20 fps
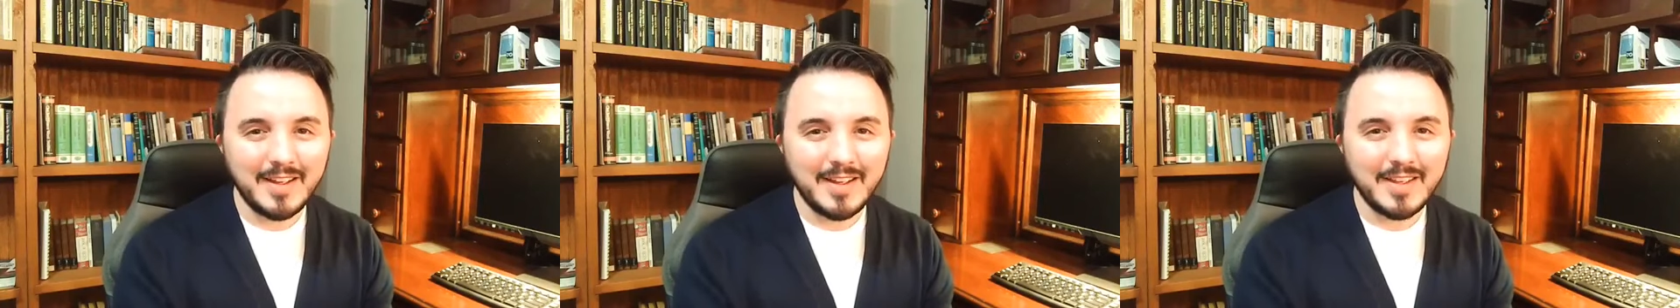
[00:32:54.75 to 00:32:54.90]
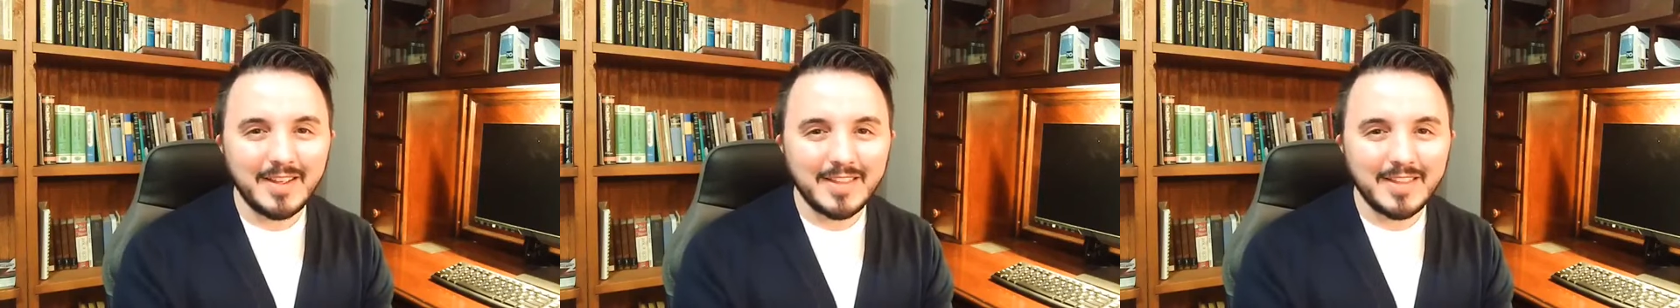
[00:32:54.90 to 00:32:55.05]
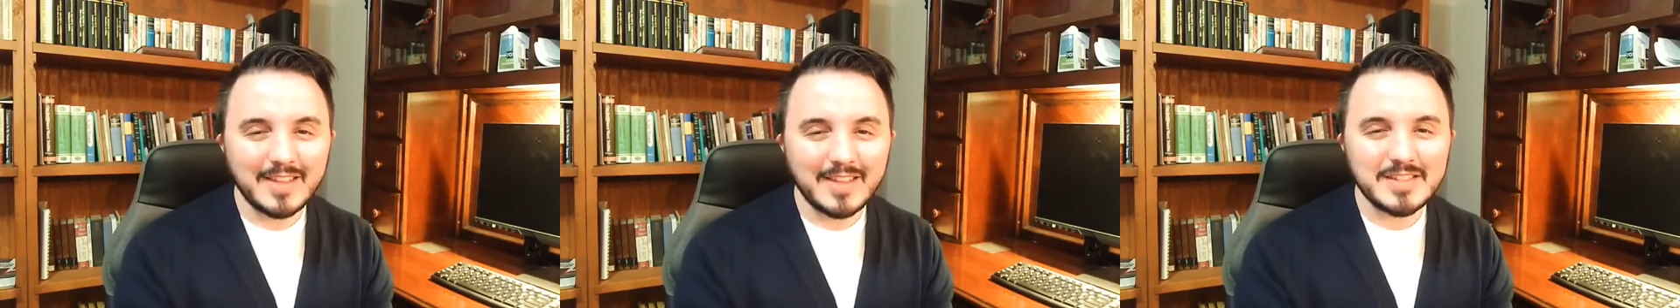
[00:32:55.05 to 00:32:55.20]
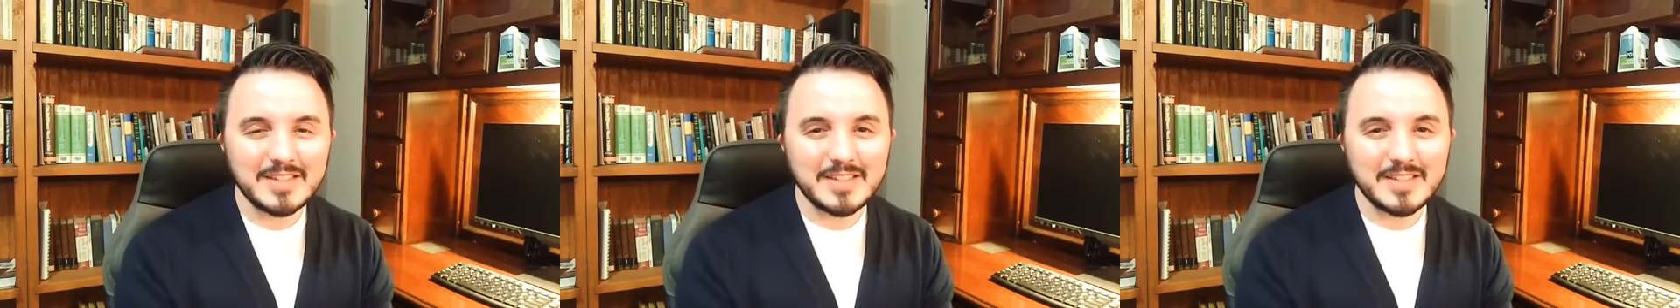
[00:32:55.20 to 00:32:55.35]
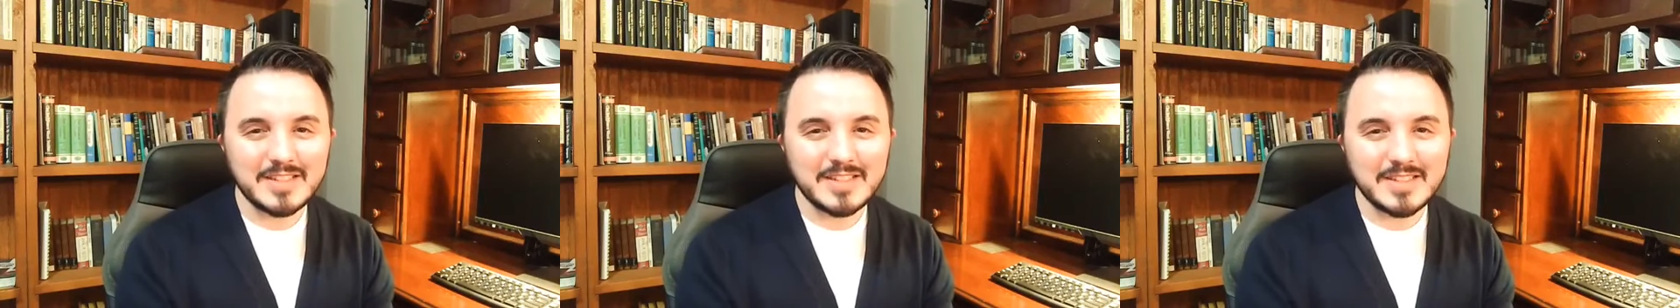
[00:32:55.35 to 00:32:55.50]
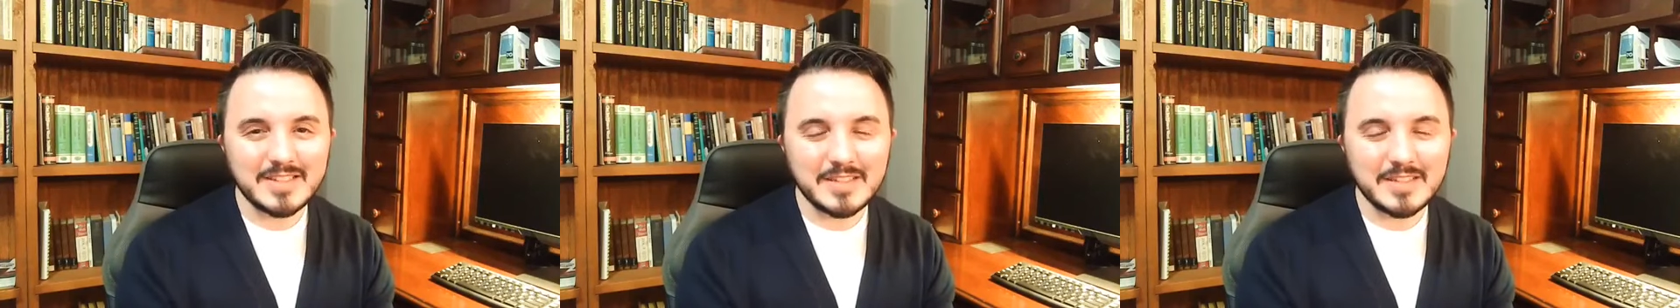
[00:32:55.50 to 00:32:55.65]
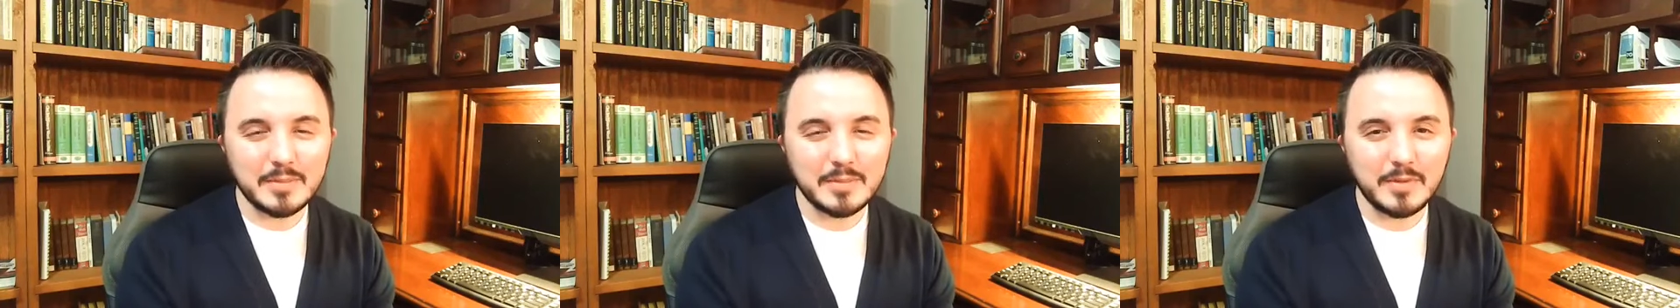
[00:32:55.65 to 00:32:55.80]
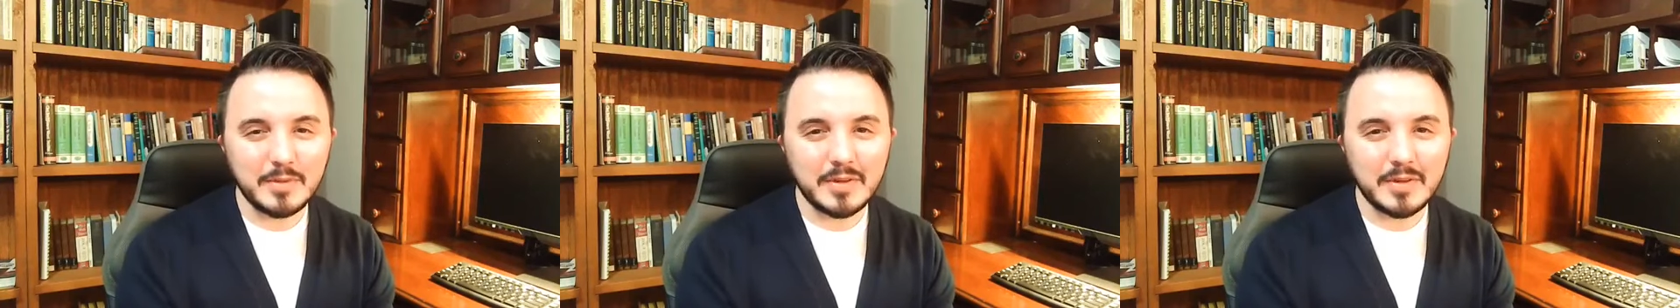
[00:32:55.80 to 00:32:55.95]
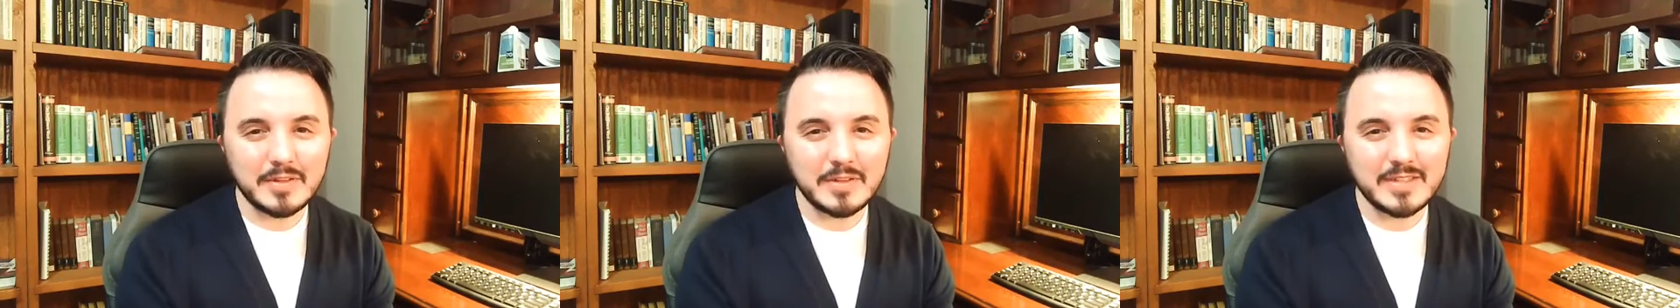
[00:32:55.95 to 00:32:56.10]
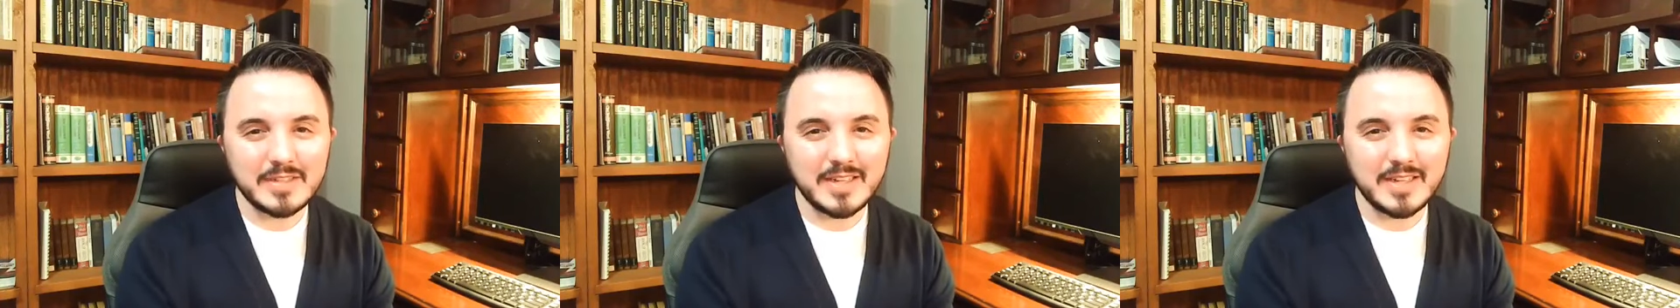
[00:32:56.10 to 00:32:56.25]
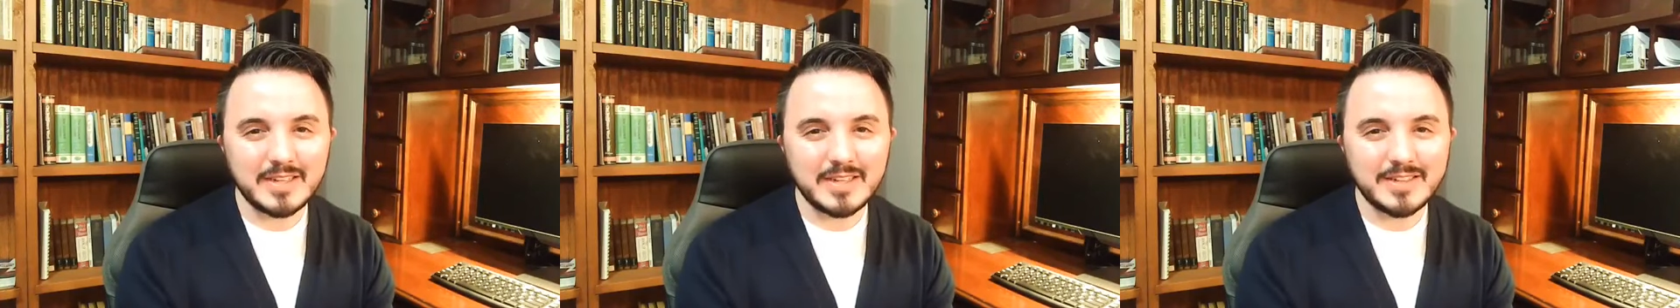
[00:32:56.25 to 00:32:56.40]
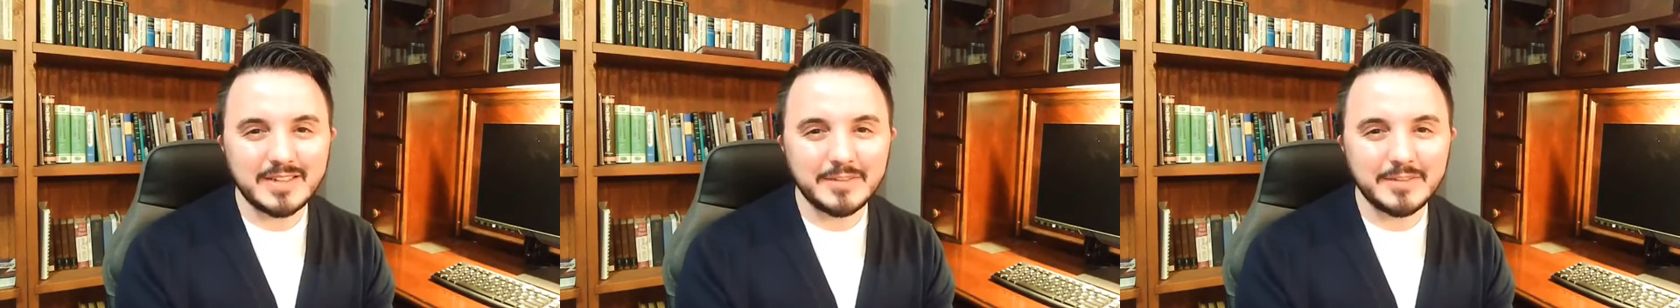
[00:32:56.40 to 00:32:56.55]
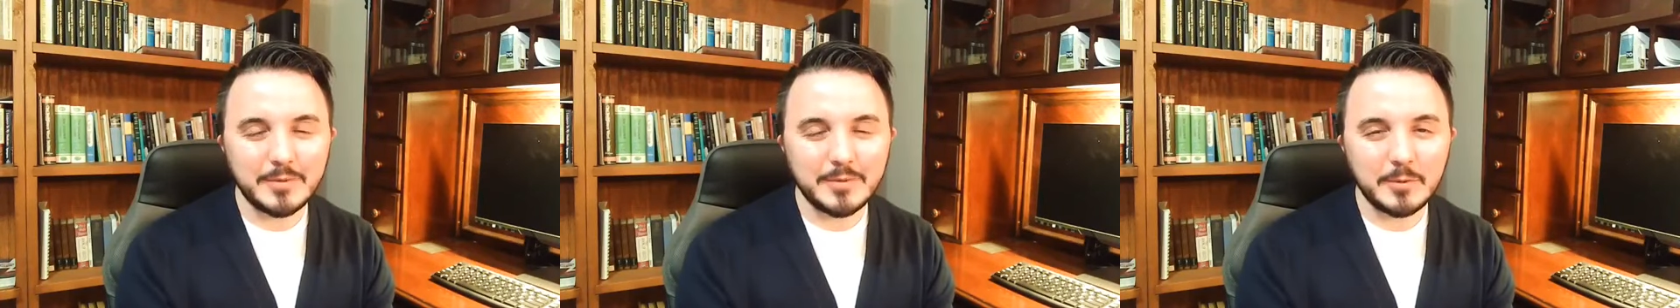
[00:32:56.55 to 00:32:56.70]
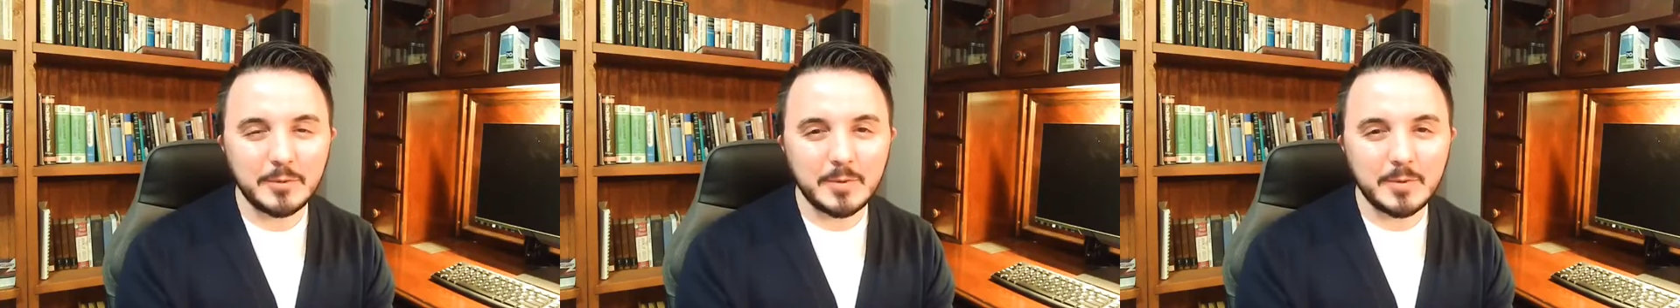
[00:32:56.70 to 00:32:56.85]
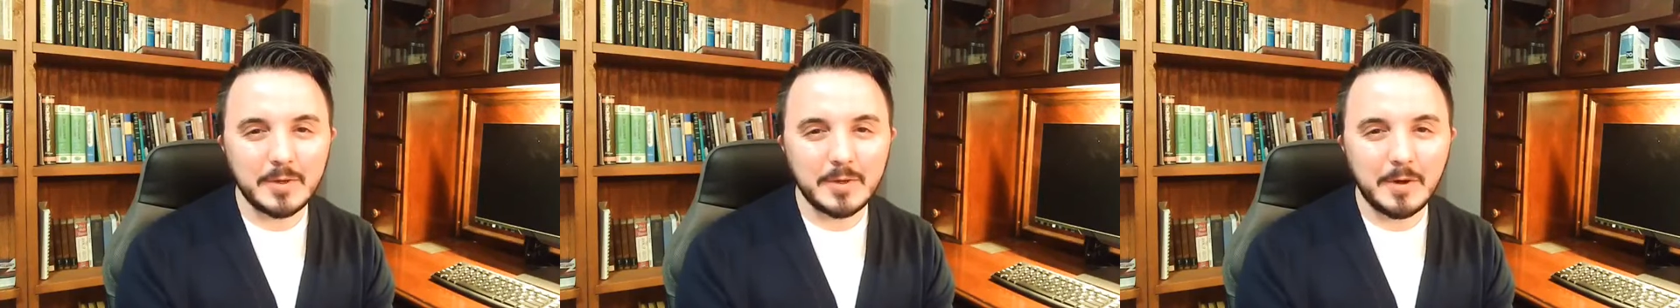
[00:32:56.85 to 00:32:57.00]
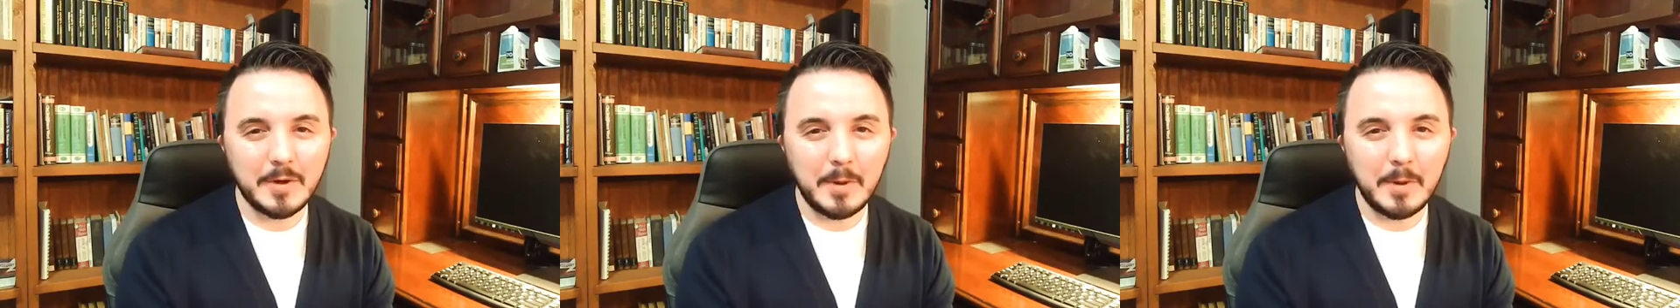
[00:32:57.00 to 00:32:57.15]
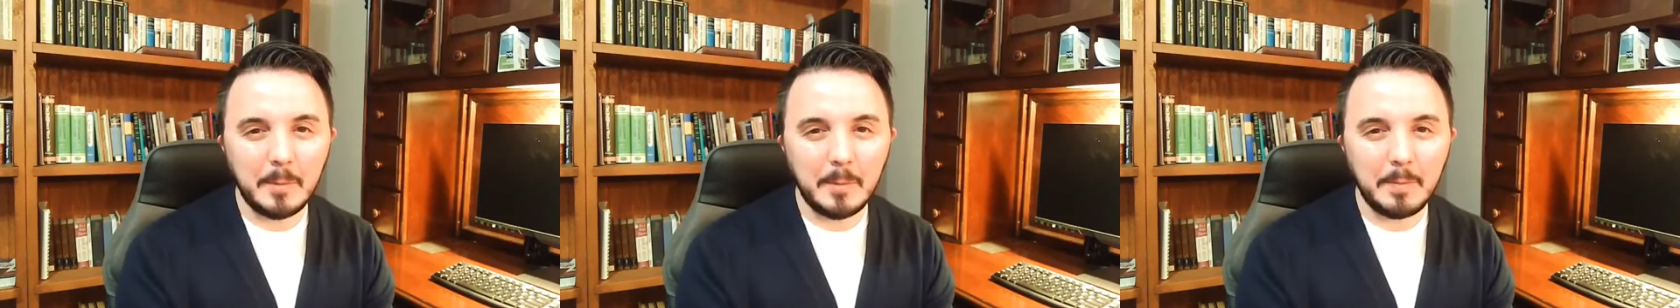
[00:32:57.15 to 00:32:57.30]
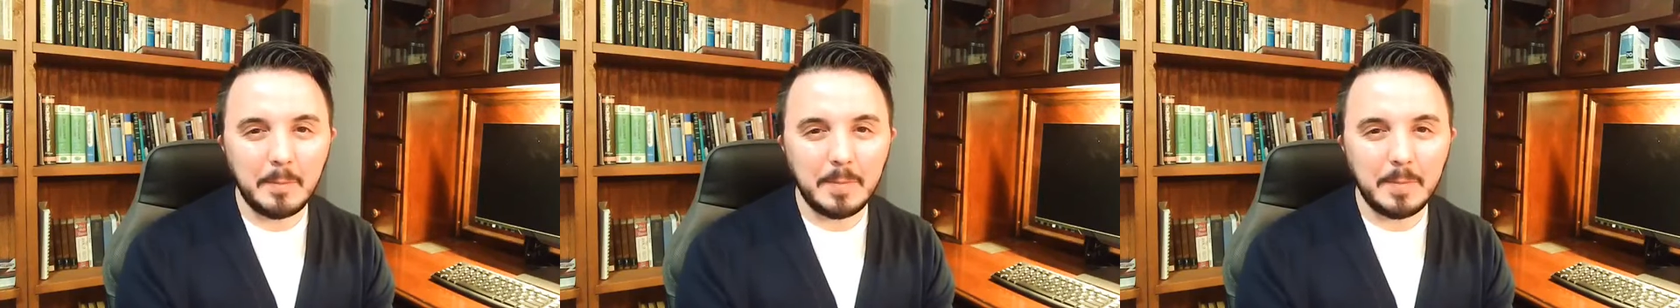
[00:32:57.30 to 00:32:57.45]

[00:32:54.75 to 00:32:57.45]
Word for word: And that's just a simple understanding of who we are.